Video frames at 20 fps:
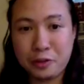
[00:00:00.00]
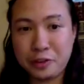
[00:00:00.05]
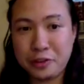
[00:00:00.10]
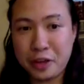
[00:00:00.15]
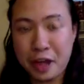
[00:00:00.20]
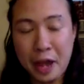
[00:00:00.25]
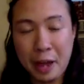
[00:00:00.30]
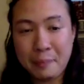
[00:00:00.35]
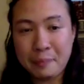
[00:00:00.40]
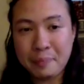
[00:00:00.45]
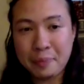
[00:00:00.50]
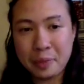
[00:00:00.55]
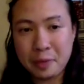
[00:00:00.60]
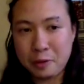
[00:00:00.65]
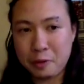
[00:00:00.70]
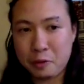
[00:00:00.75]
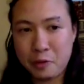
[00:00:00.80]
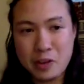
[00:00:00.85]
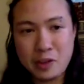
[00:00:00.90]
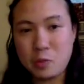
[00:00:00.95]
time,
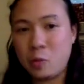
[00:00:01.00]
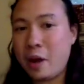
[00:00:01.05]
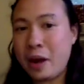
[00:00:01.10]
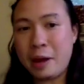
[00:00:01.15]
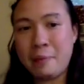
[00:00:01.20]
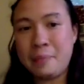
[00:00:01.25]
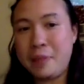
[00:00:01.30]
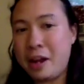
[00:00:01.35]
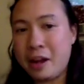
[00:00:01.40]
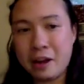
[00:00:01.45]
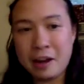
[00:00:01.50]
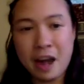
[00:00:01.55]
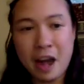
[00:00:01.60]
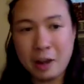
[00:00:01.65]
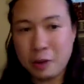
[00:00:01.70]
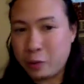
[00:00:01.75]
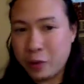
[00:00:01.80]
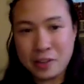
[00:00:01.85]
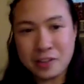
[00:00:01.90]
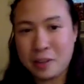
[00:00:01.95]
or the reason why I'm there and
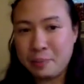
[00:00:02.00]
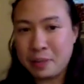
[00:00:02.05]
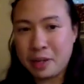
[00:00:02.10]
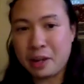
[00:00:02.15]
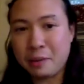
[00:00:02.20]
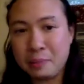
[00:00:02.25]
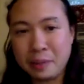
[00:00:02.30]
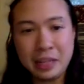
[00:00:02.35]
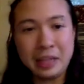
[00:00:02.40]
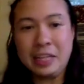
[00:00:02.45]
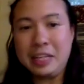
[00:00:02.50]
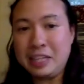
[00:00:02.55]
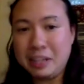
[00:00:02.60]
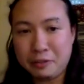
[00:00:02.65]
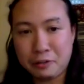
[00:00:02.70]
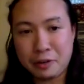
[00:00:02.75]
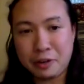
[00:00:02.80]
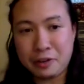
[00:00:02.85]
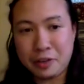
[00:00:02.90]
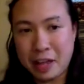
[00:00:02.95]
not doing something completely
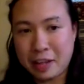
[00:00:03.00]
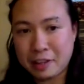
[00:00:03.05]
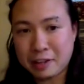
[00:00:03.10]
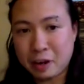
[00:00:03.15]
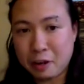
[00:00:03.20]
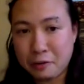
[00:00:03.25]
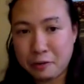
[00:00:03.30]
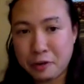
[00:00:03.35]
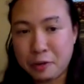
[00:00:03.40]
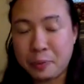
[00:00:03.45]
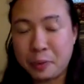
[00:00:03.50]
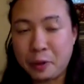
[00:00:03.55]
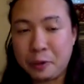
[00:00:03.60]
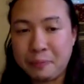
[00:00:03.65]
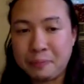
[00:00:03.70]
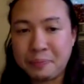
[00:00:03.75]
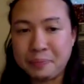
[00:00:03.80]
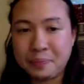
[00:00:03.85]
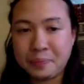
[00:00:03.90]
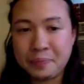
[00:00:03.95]
different that's
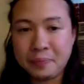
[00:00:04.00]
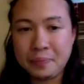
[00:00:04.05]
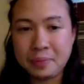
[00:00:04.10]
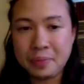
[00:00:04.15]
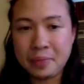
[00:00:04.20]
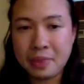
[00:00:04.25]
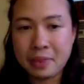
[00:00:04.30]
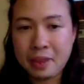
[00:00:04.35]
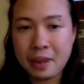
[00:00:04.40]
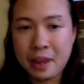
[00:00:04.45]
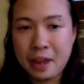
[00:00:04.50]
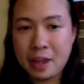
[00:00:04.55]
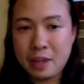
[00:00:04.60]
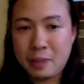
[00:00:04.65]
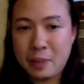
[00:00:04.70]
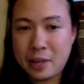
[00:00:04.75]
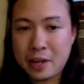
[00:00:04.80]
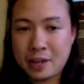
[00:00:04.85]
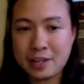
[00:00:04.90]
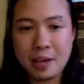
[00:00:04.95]
comfortable, is
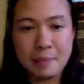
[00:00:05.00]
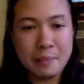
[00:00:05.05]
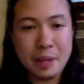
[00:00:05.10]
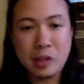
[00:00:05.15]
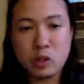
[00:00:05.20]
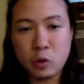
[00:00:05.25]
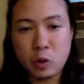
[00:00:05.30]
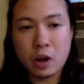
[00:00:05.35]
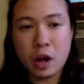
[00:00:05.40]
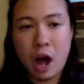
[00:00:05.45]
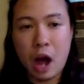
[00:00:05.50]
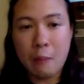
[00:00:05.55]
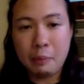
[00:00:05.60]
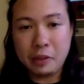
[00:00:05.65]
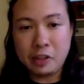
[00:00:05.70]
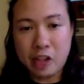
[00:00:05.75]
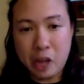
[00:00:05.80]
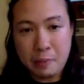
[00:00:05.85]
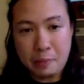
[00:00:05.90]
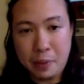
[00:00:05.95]
because I'm meant to
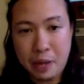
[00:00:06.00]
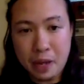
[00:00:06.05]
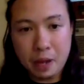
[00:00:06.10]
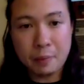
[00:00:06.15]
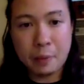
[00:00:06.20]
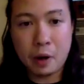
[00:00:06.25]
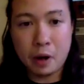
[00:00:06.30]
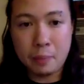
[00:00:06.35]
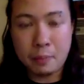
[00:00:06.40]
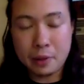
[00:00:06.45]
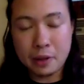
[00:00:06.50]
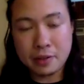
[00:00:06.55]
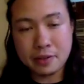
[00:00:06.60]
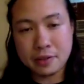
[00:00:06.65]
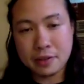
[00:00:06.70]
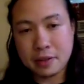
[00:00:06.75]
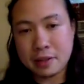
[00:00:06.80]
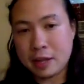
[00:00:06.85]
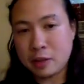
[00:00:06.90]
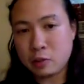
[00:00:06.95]
accomplish a big
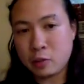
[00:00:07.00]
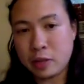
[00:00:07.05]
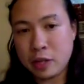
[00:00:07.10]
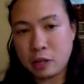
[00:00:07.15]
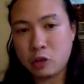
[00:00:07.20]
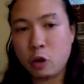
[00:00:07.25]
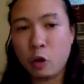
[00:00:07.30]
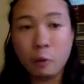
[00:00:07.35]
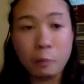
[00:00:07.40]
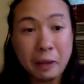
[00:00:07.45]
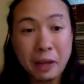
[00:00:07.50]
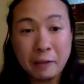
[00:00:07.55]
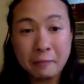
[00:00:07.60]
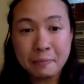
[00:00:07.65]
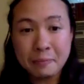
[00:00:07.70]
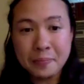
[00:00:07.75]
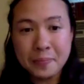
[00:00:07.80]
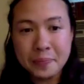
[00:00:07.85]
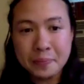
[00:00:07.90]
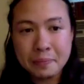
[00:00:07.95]
purpose. And that's what they told me.
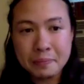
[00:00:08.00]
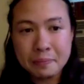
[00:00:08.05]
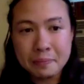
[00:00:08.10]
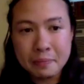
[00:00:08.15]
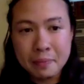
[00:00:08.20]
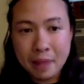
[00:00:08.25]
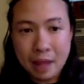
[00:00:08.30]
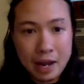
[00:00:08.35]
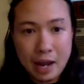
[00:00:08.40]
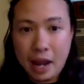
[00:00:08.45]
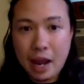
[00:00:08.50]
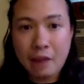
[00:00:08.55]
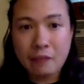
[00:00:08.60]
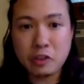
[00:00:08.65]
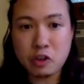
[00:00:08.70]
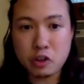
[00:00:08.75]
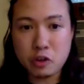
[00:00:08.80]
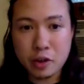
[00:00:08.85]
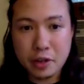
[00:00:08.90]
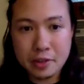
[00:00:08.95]
And I have
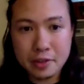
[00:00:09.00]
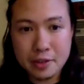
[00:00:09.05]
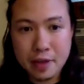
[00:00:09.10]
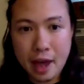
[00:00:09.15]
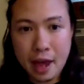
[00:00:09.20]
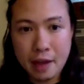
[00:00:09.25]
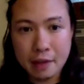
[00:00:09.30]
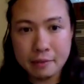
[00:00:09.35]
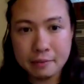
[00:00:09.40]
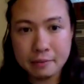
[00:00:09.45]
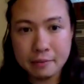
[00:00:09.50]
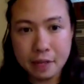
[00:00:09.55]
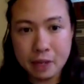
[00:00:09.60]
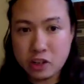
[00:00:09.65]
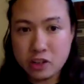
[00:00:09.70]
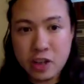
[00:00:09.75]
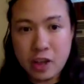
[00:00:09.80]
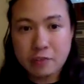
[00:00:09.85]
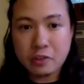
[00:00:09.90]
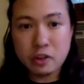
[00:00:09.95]
to trust that. I
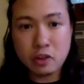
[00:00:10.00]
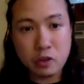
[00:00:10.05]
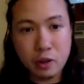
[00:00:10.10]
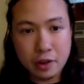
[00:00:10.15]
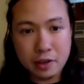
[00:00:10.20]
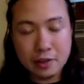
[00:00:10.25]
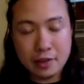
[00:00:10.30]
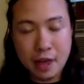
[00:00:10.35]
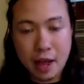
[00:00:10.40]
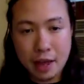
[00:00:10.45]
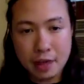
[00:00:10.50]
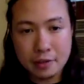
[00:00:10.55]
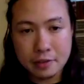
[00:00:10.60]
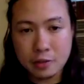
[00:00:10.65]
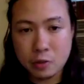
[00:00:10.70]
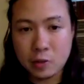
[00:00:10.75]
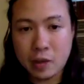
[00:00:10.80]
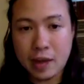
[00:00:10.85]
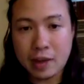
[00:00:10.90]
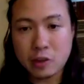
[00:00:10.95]
just have to trust that.
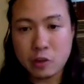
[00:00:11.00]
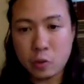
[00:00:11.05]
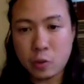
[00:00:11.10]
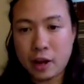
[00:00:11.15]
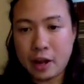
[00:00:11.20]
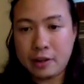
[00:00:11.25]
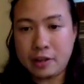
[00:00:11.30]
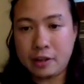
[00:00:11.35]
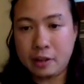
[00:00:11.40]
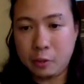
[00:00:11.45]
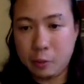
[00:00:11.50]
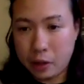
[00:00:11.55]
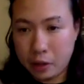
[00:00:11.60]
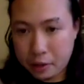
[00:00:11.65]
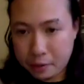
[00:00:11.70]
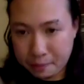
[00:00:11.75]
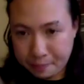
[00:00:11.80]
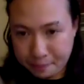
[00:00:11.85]
So that's what I deal with.